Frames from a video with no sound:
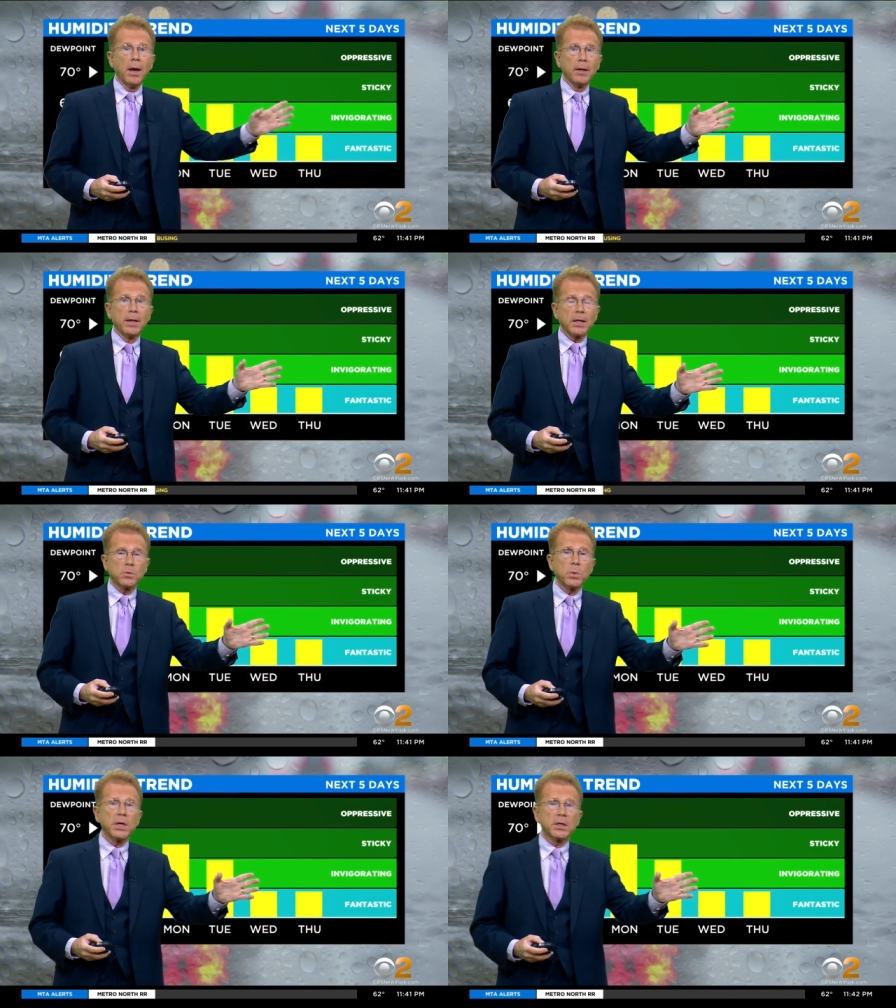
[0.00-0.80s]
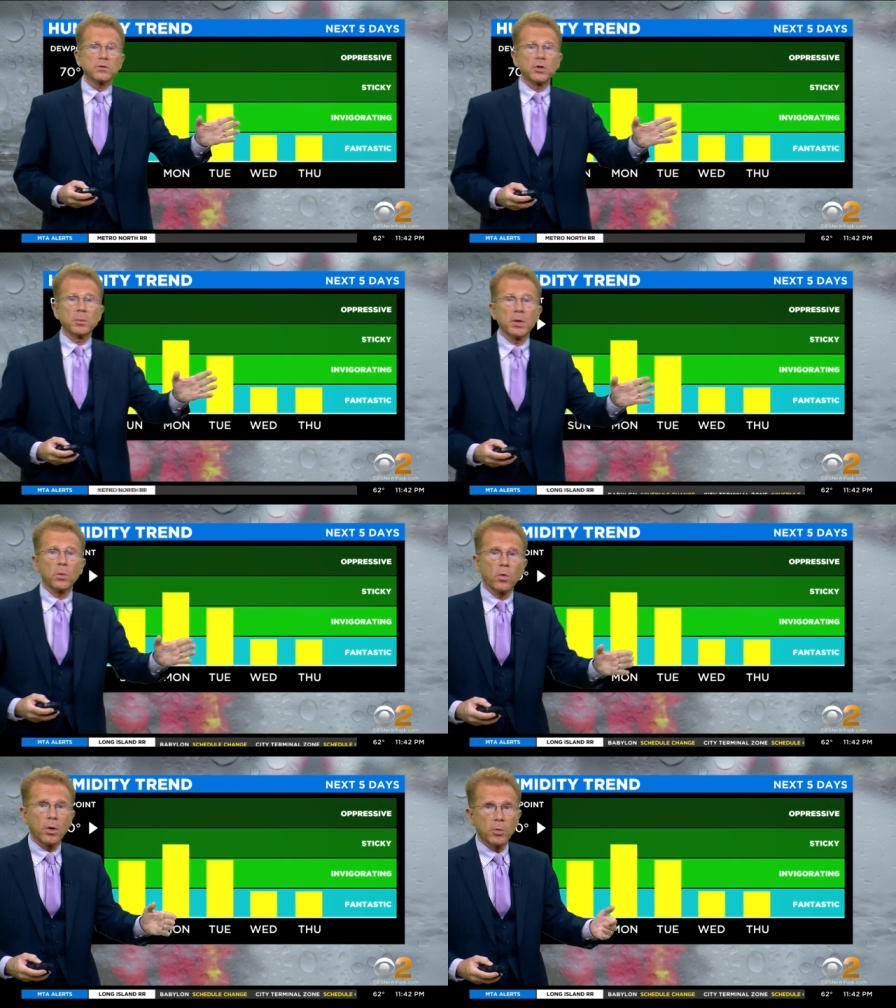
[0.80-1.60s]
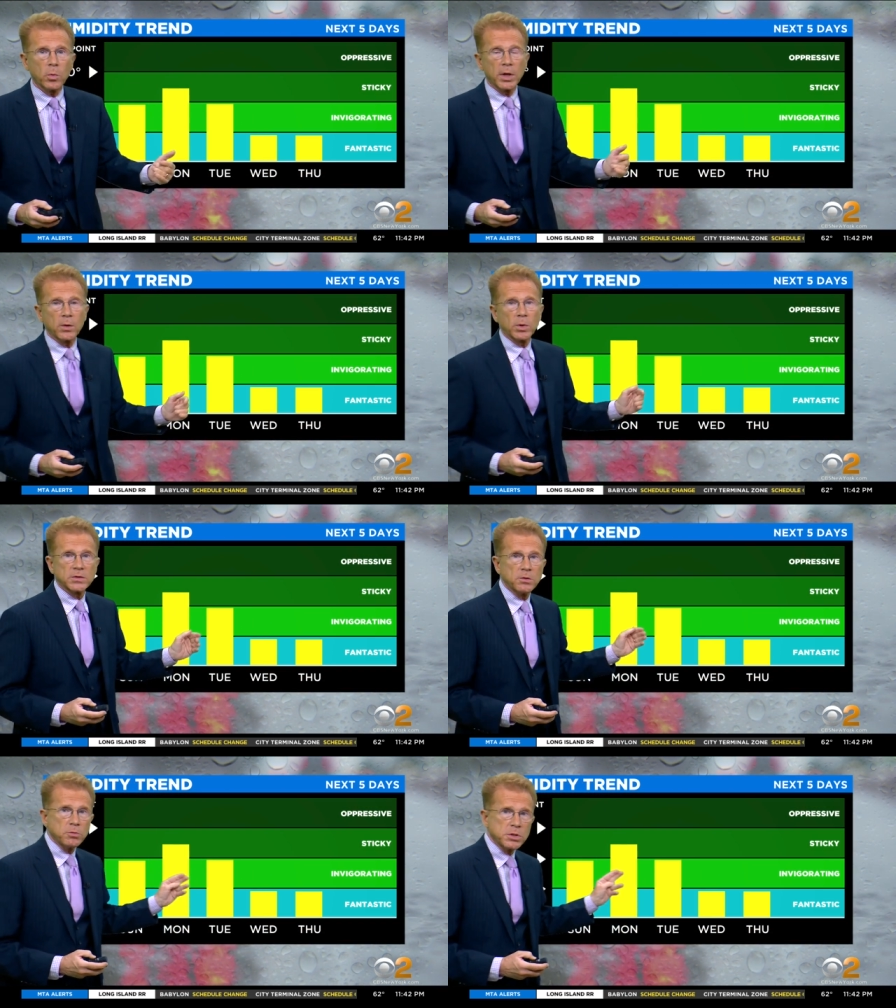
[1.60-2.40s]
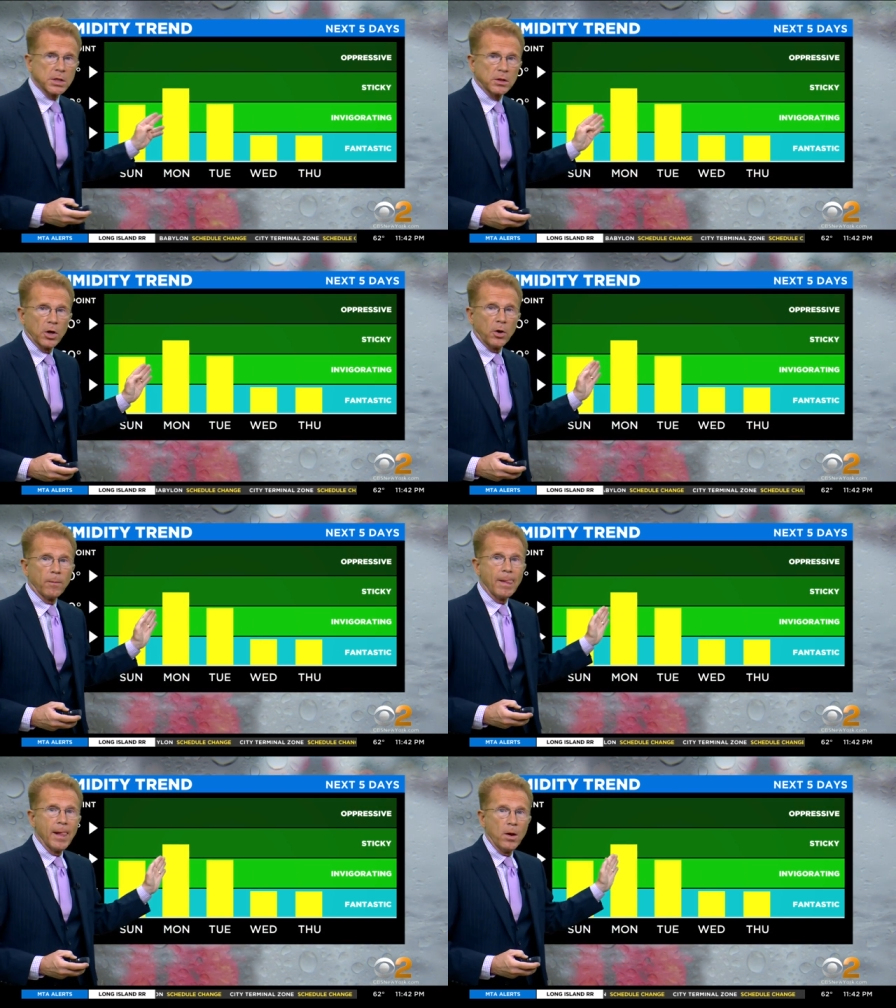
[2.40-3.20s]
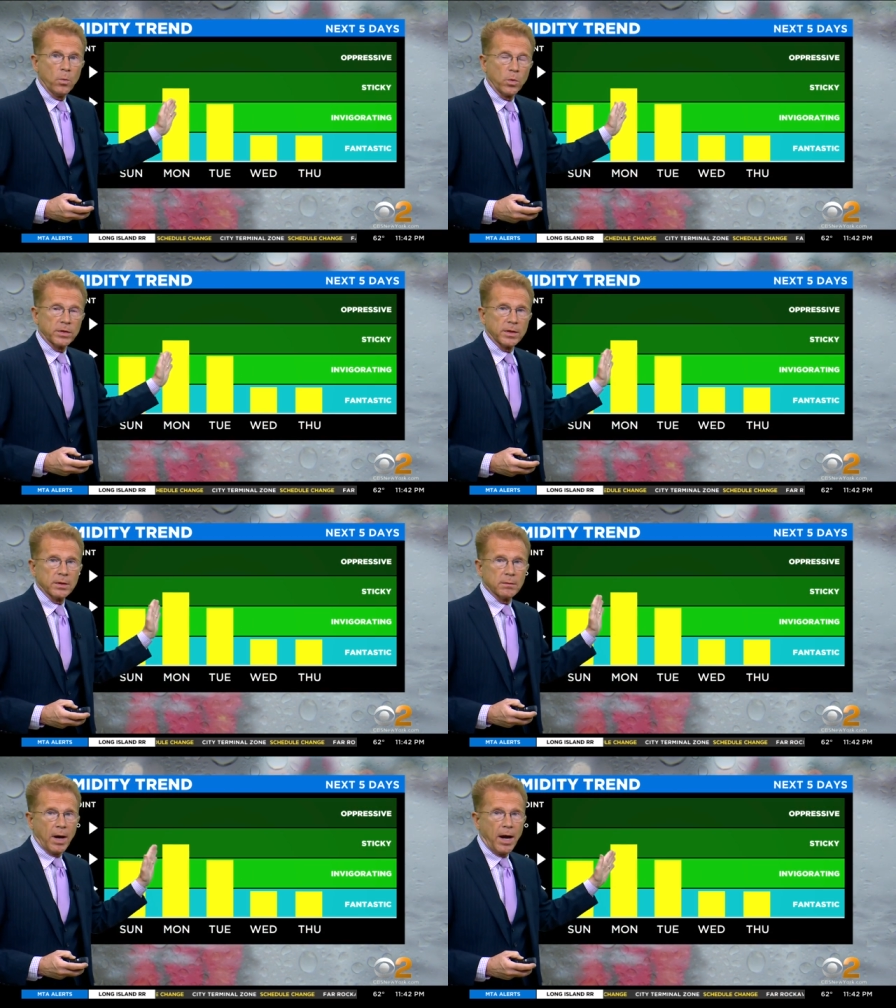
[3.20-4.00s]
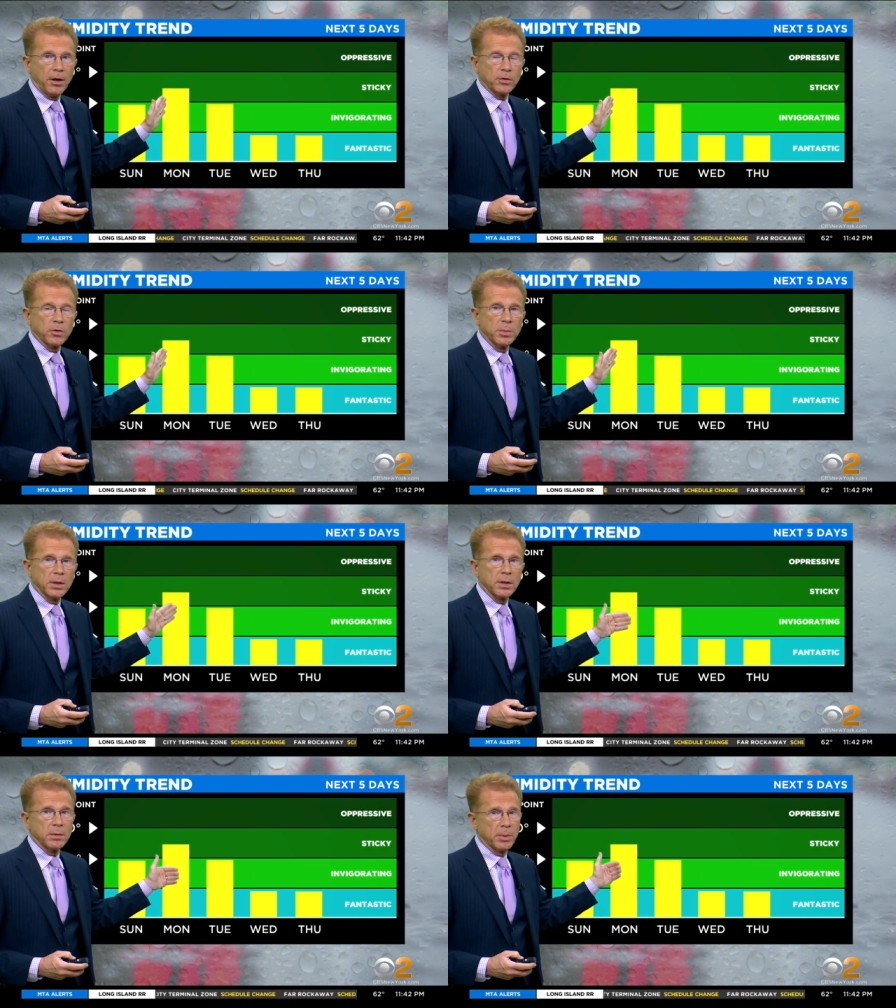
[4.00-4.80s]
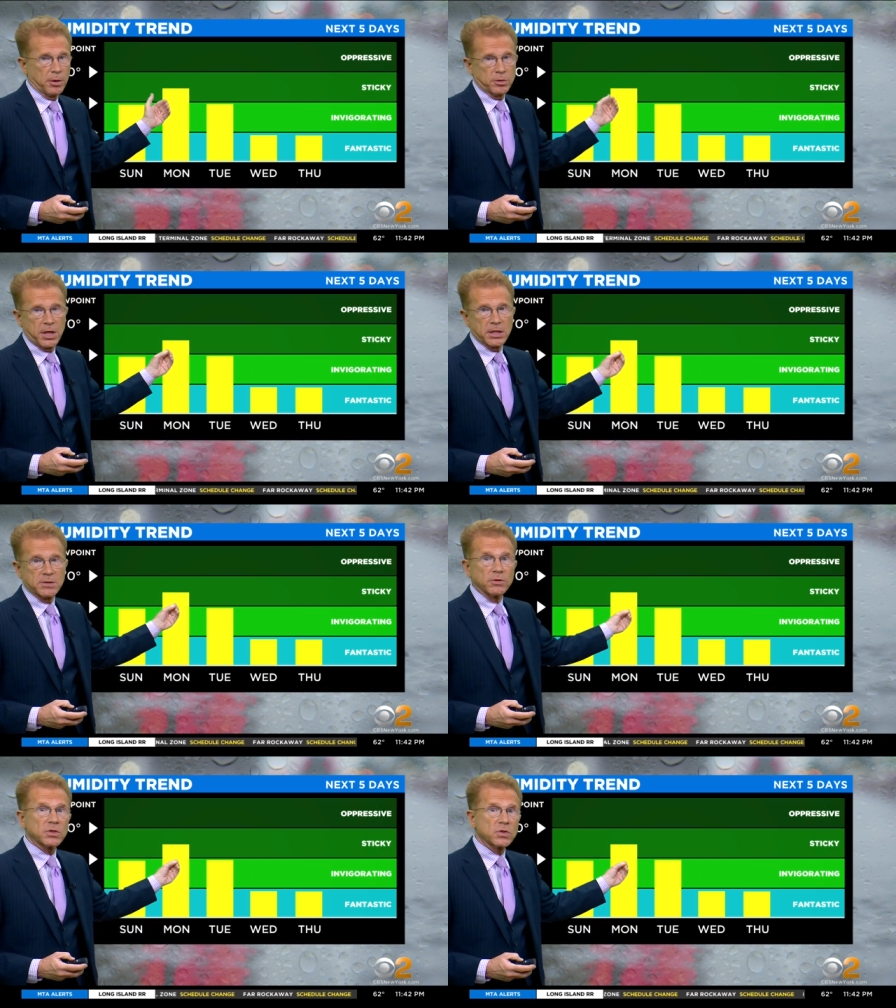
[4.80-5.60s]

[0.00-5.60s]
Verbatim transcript: And next week is going to be a warmer week. What's interesting though, with the higher humidity, better chance of a